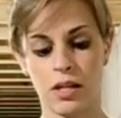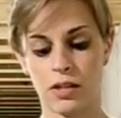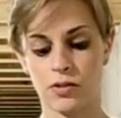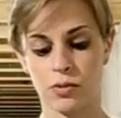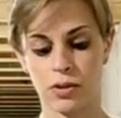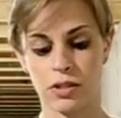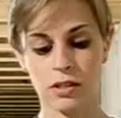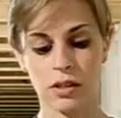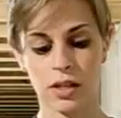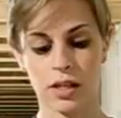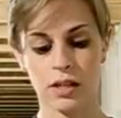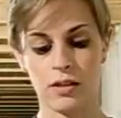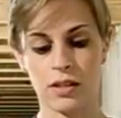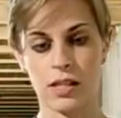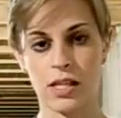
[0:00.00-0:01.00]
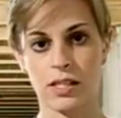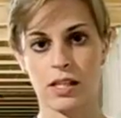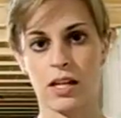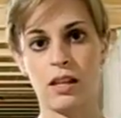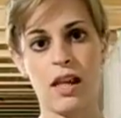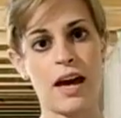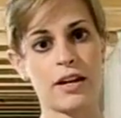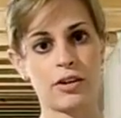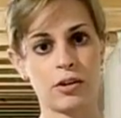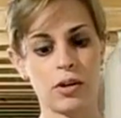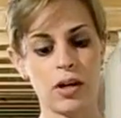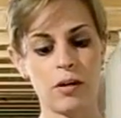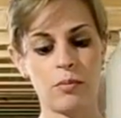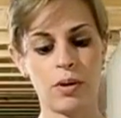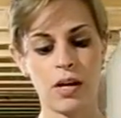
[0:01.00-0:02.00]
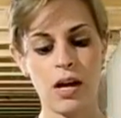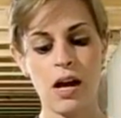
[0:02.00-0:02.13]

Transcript: It's real slick, and this has like a lot of grip.